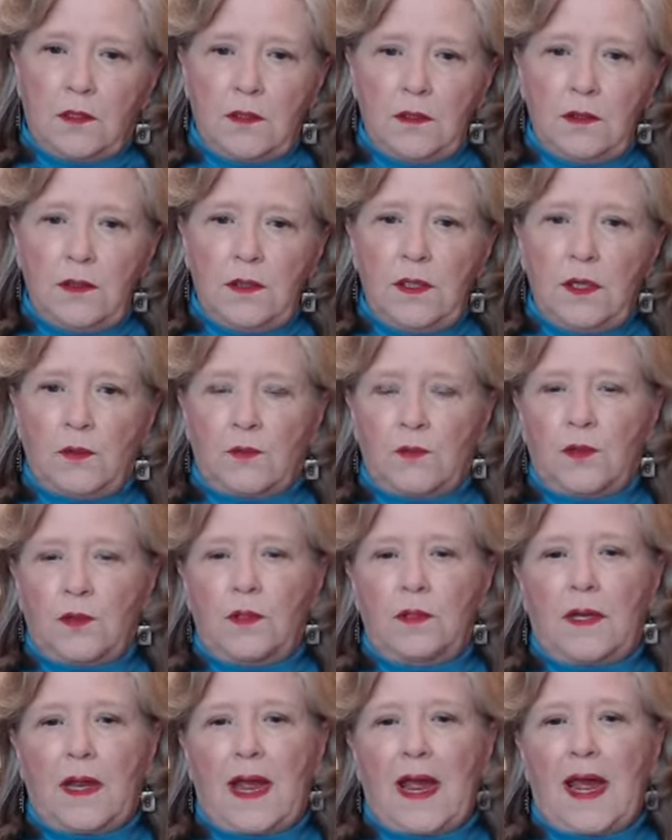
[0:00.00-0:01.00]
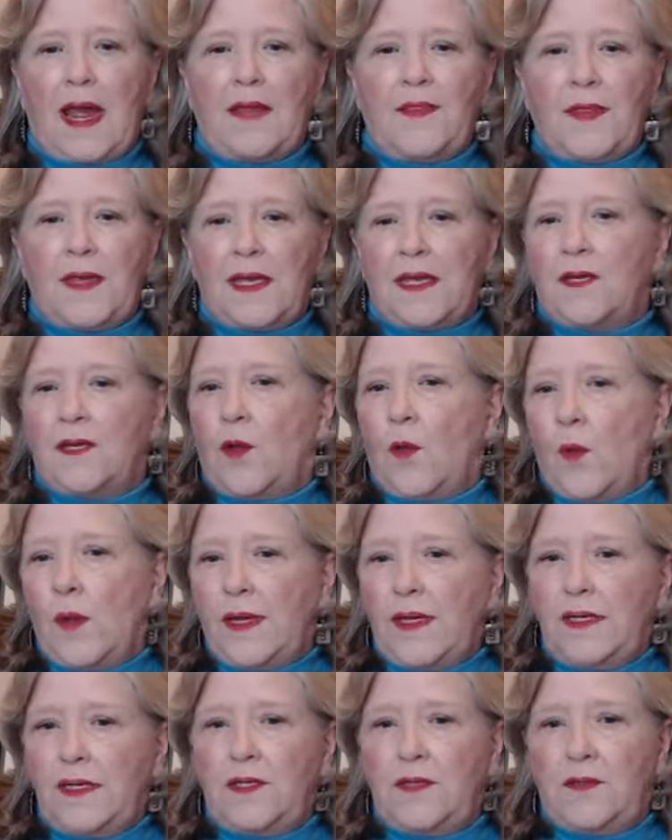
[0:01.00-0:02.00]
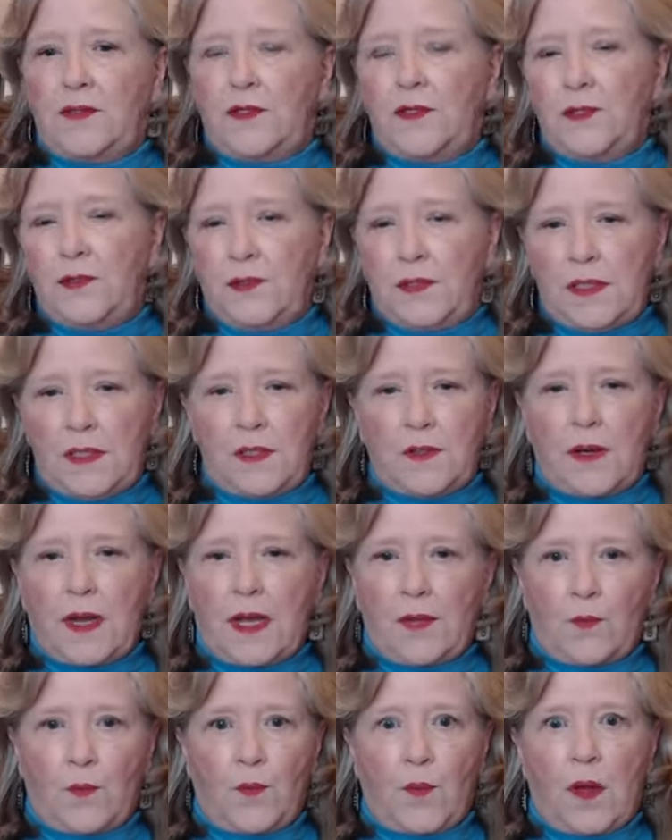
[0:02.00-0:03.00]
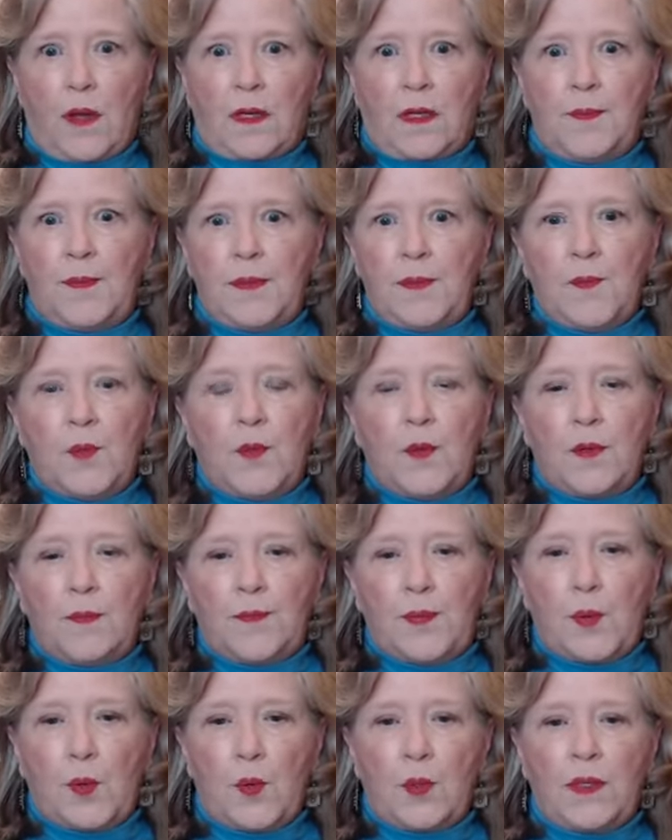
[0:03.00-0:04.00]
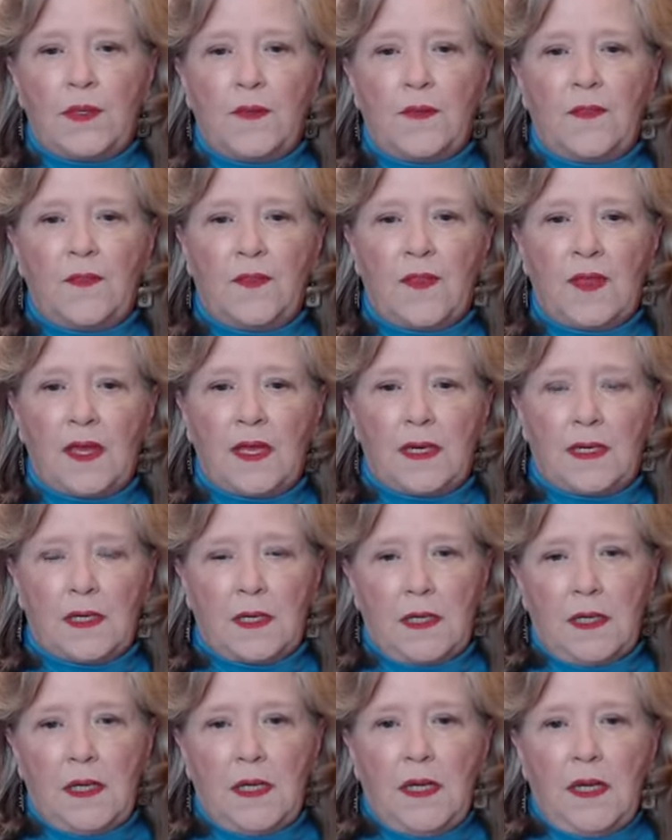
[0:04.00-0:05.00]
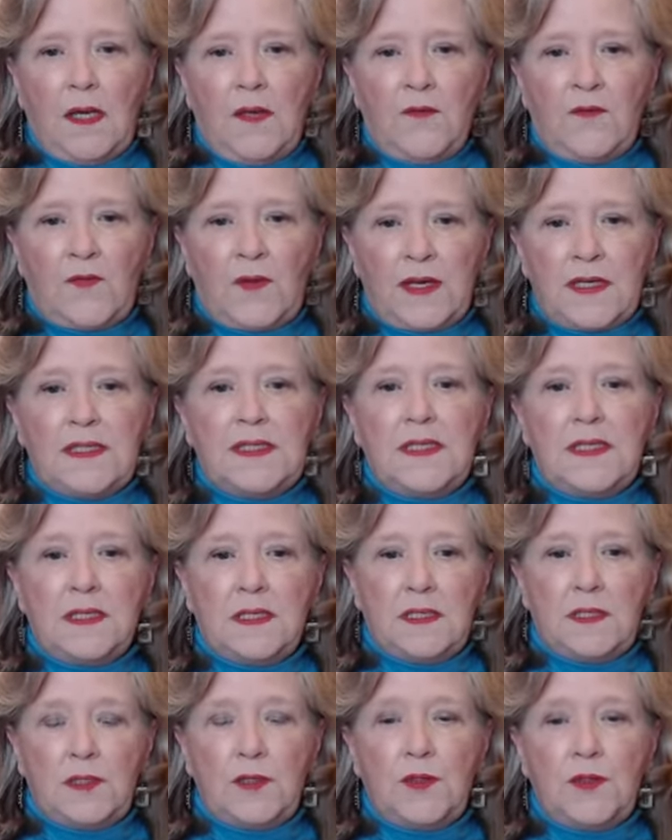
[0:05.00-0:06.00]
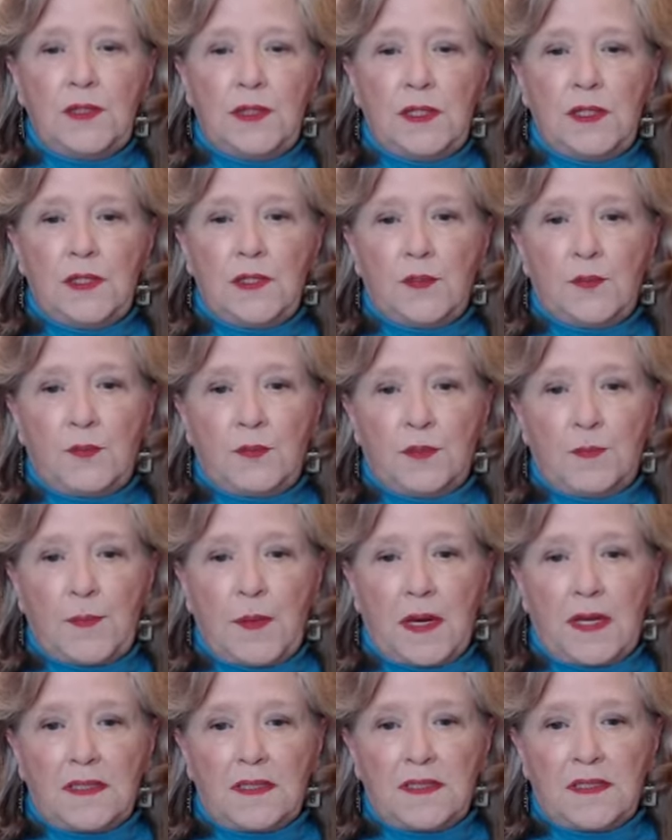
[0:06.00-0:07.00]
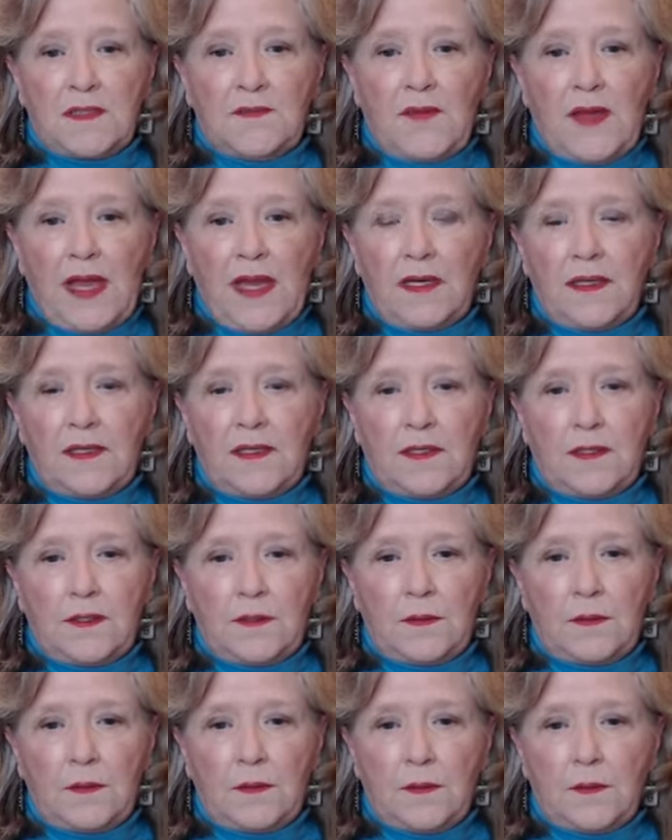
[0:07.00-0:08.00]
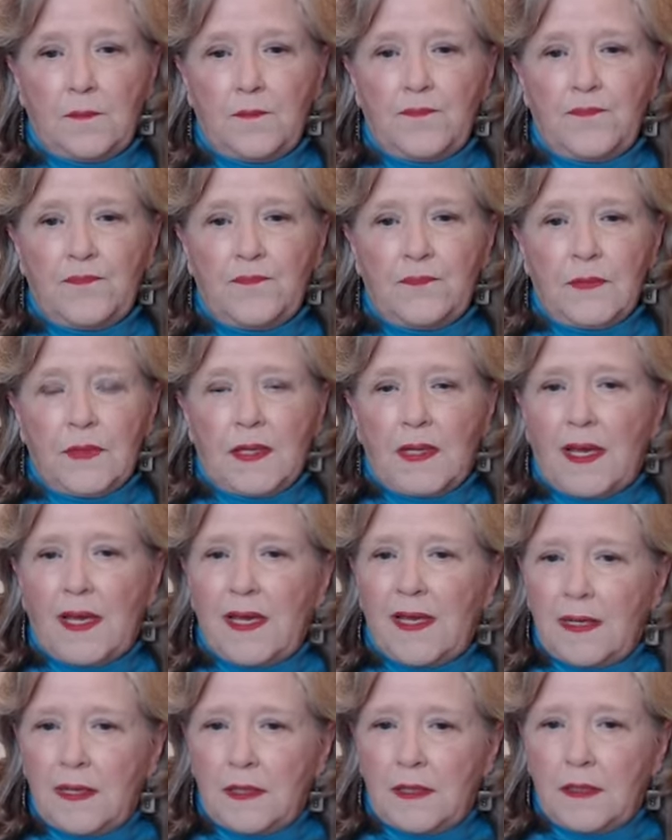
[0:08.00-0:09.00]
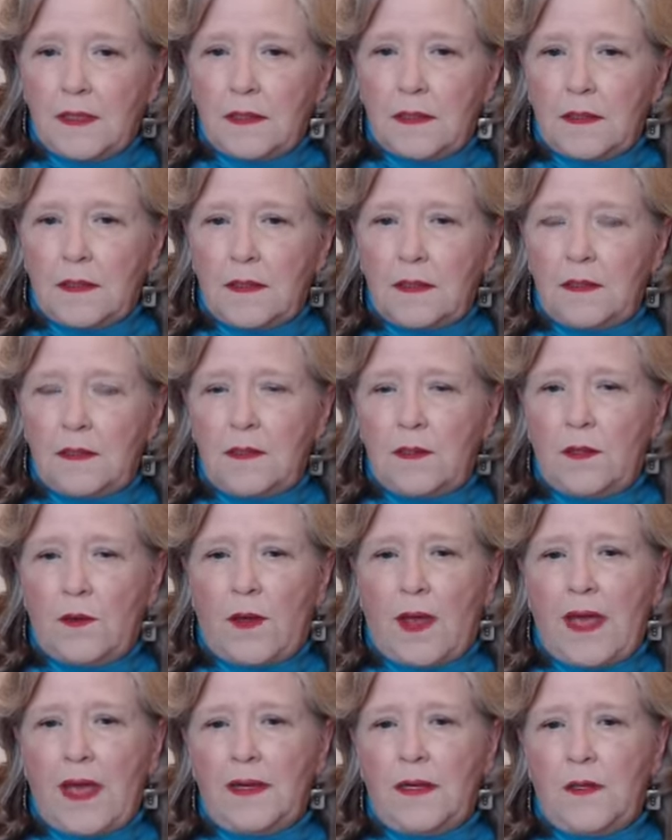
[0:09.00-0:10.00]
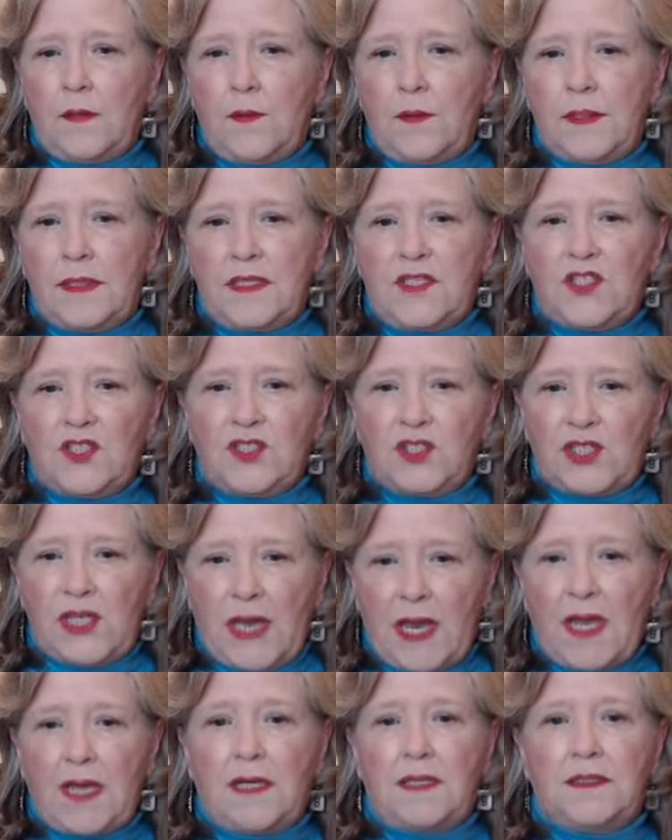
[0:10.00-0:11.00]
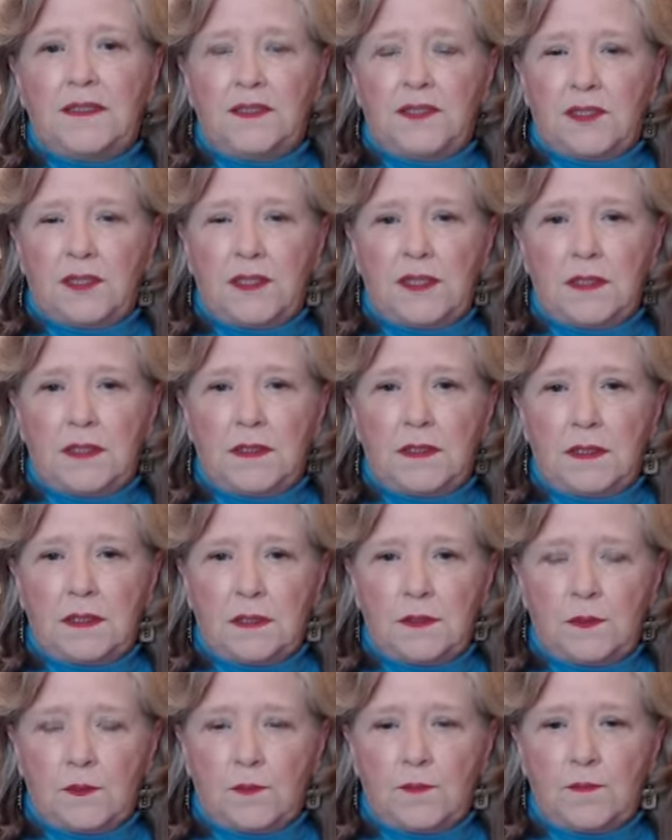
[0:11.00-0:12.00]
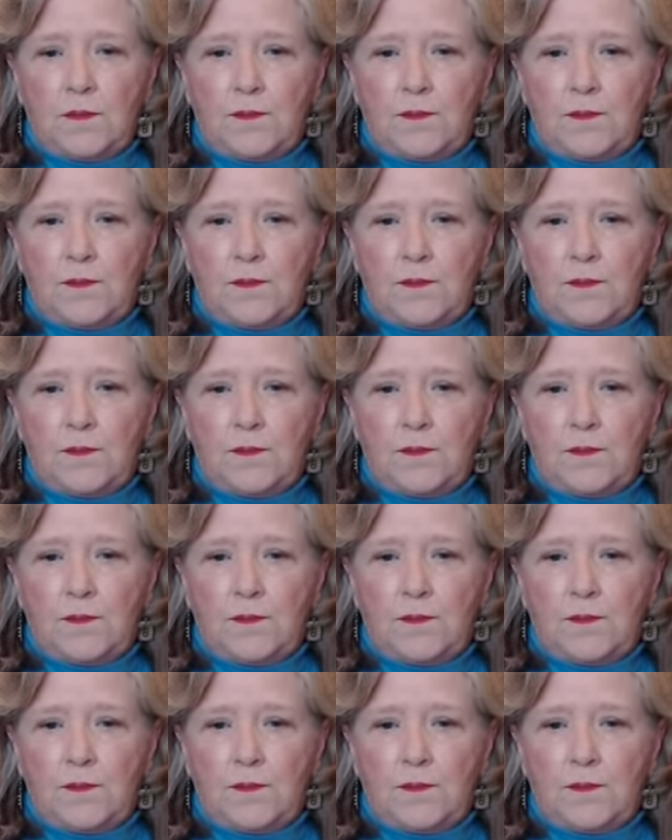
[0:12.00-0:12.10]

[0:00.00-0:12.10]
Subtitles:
You know, I think going into the new year, what could be more important than facing a new year with a positive attitude? And I know it's challenging to